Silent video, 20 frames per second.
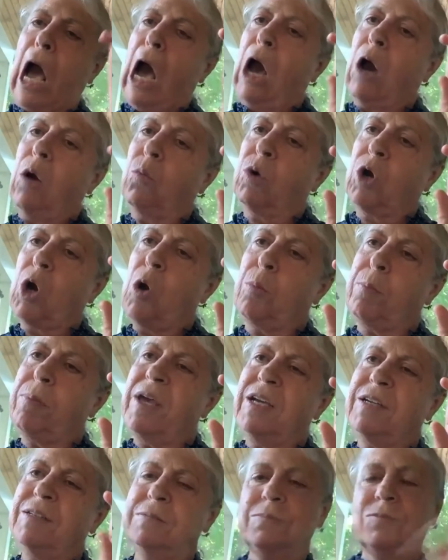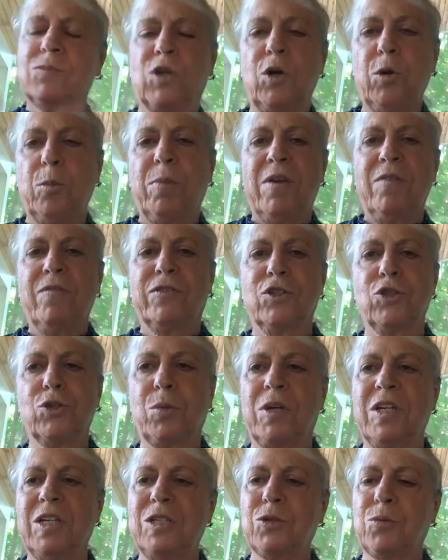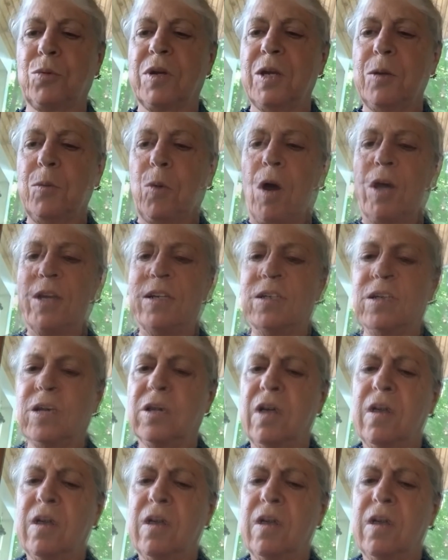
we're hoping for 2021.